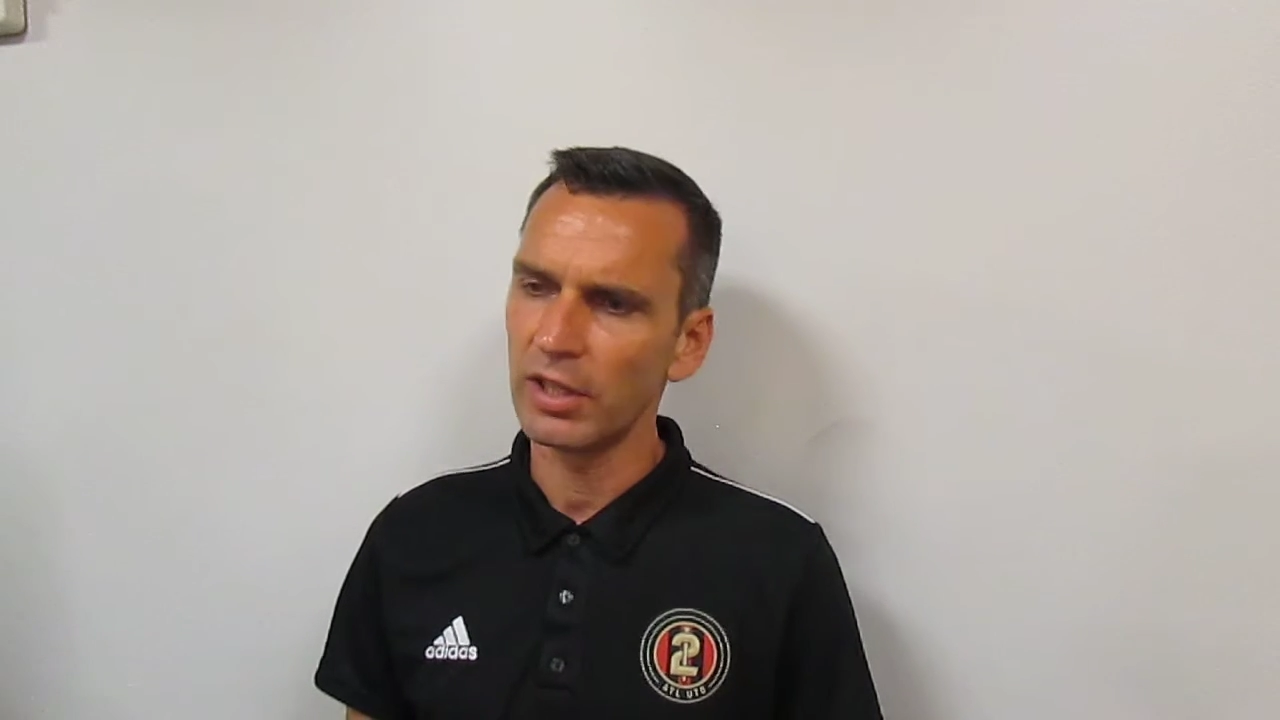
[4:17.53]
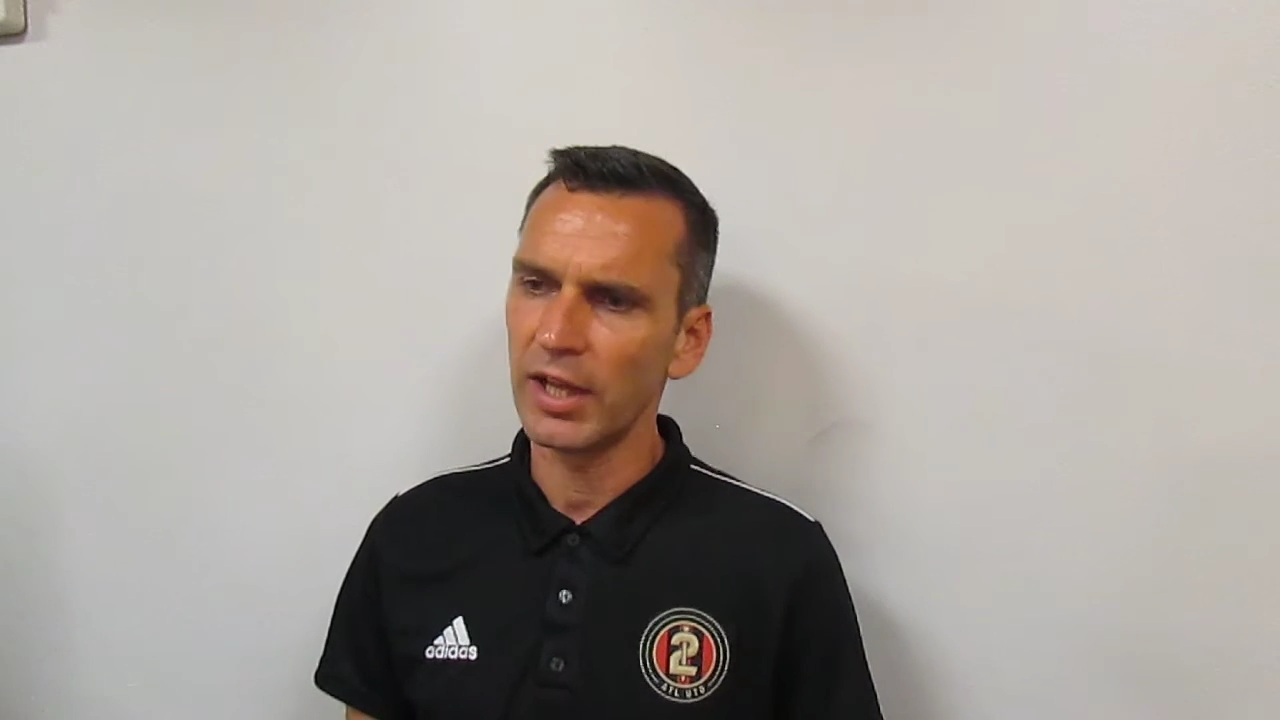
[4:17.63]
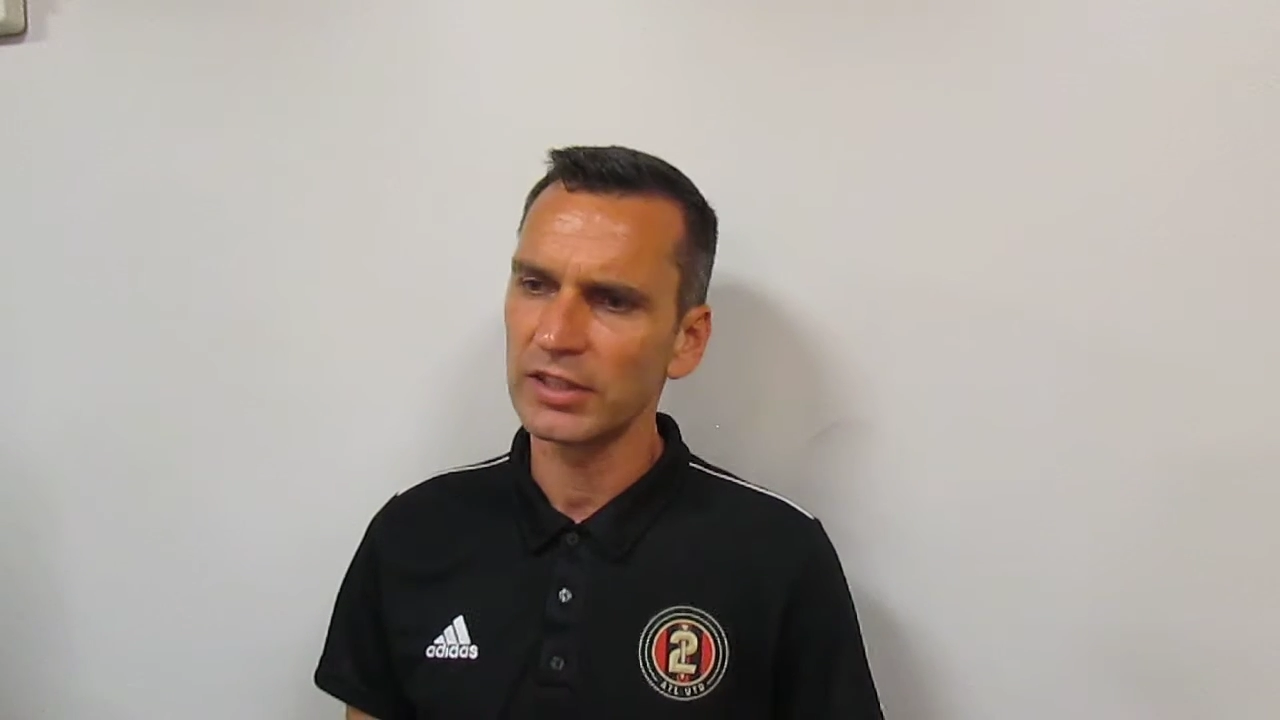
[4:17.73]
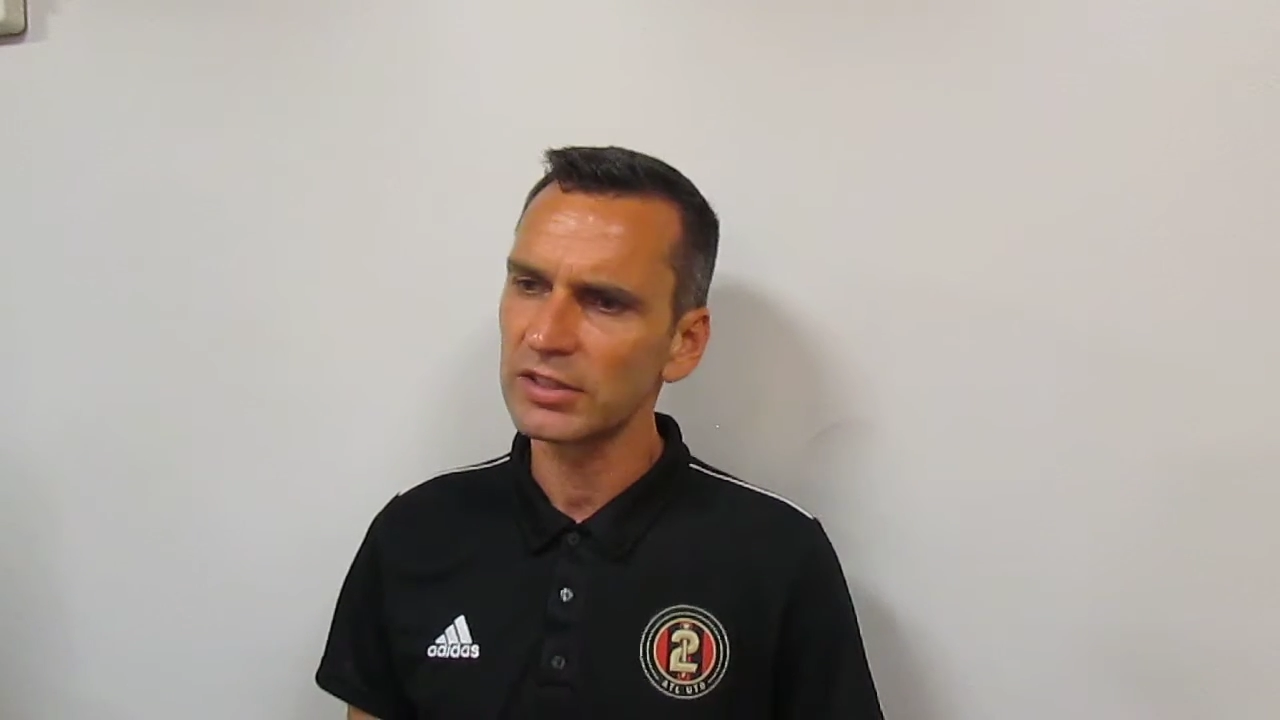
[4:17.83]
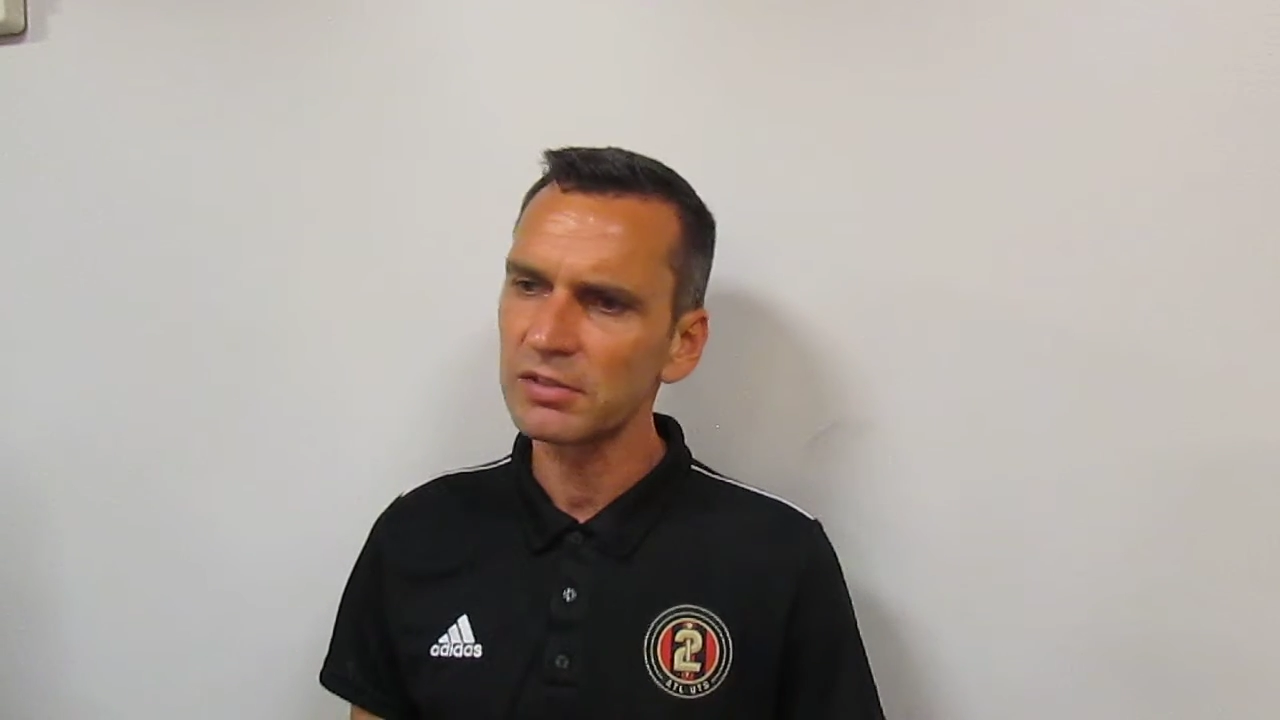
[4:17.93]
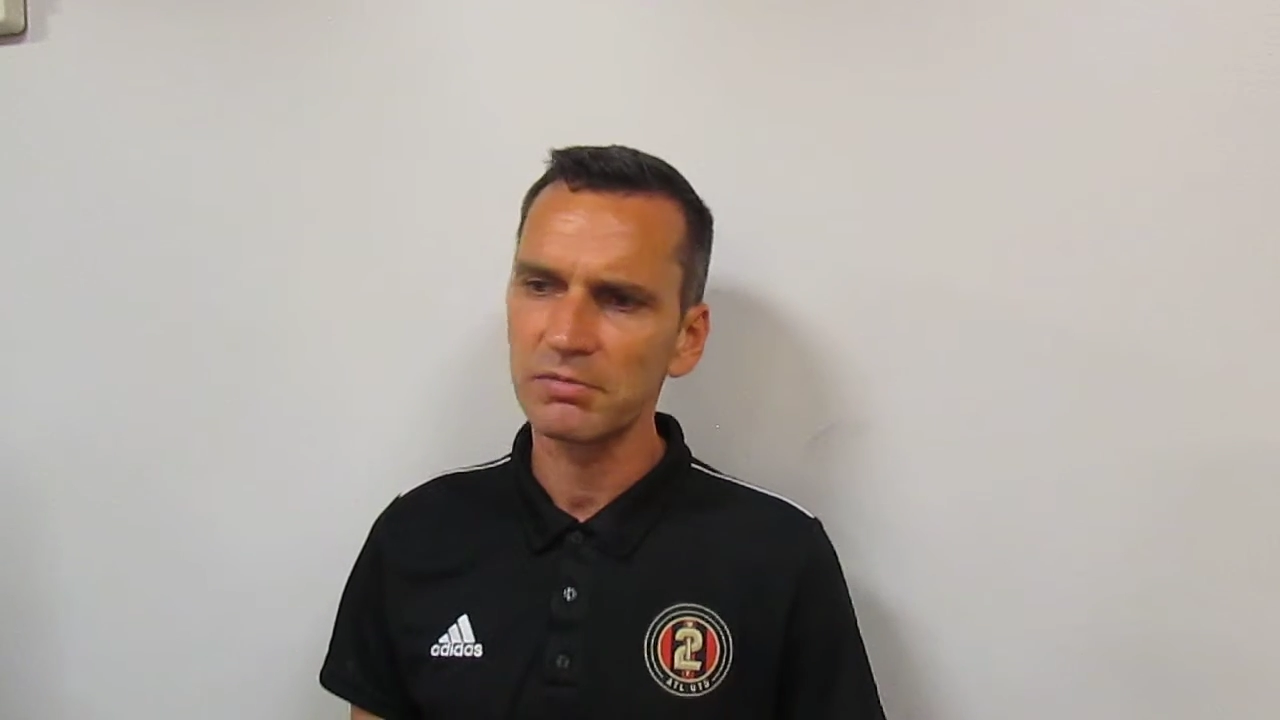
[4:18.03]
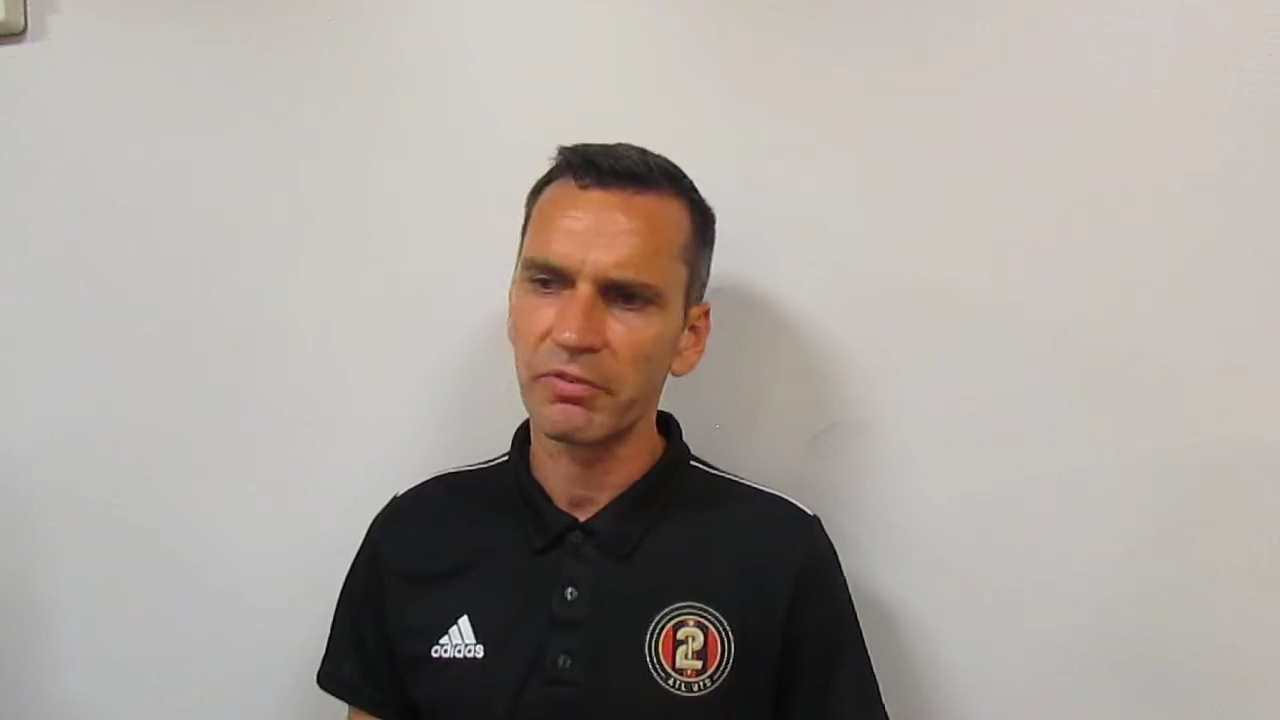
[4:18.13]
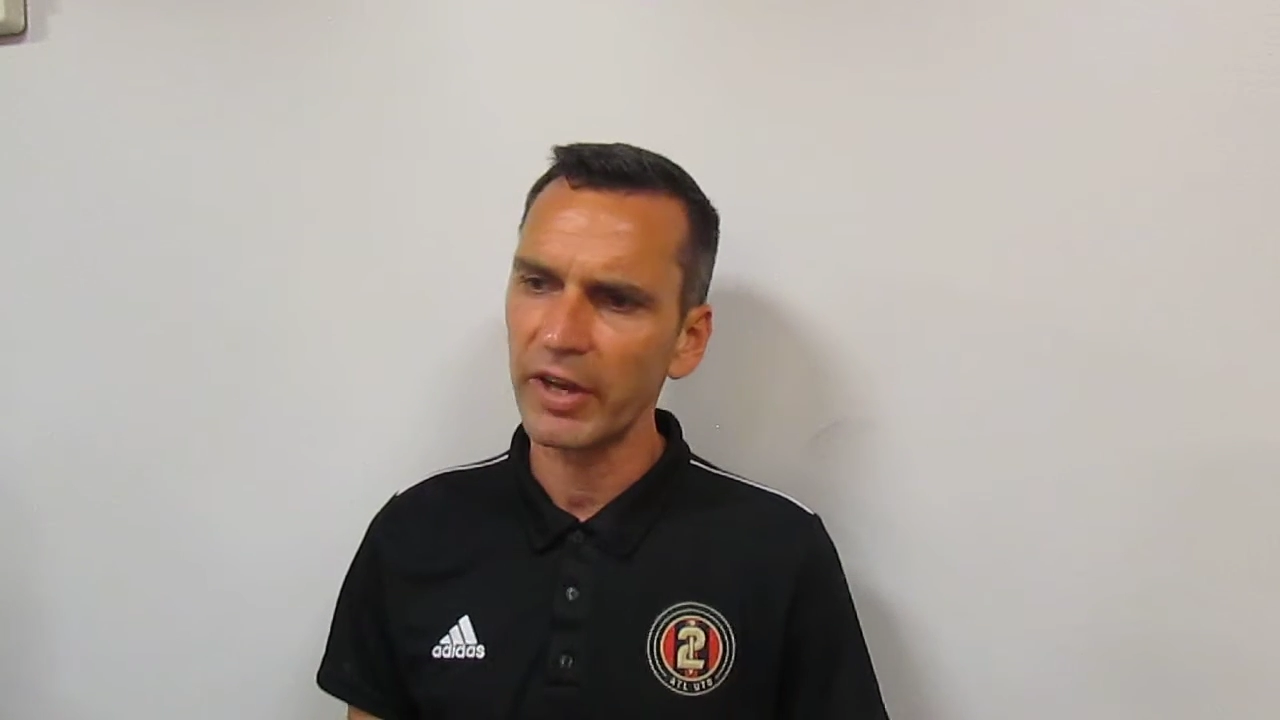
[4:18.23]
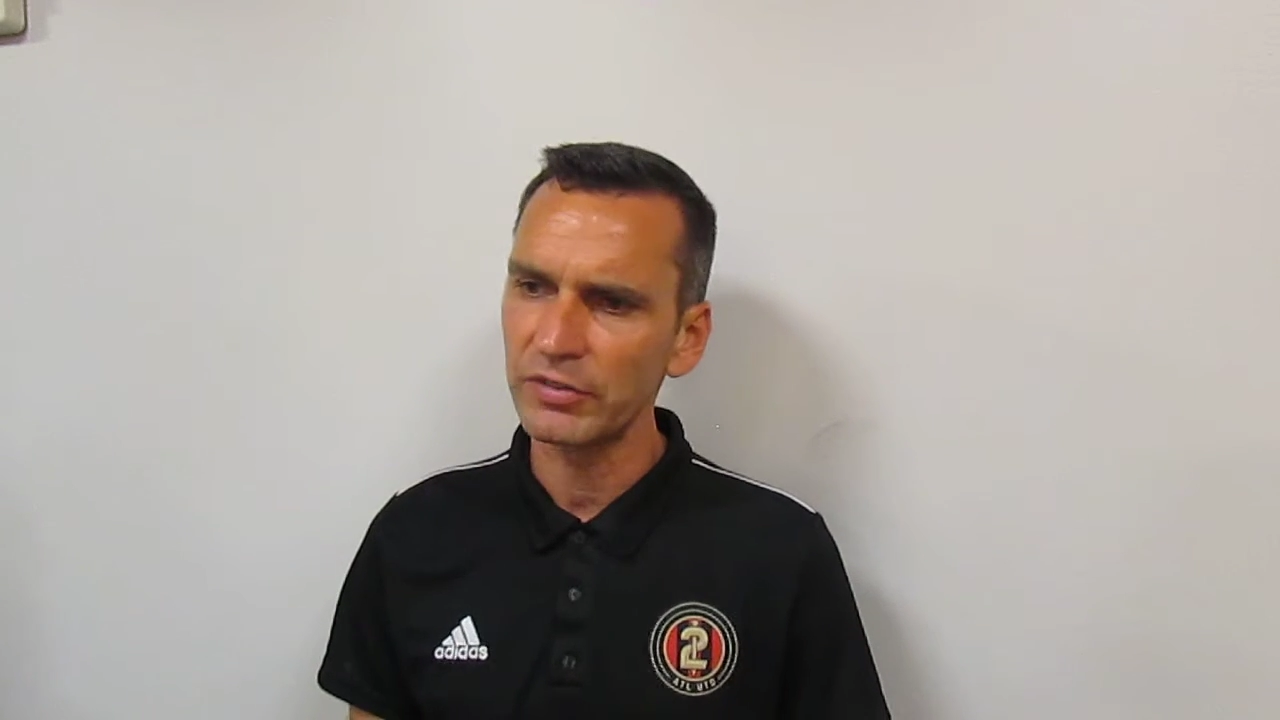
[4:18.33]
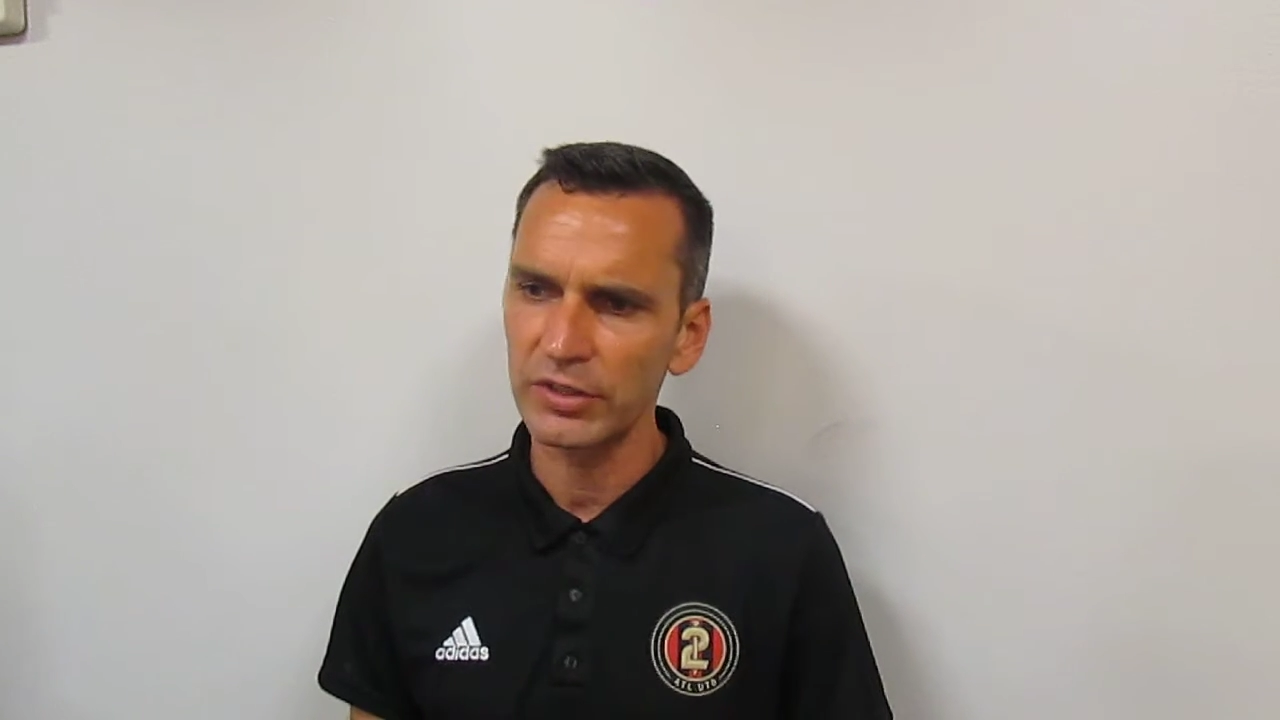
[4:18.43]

last five,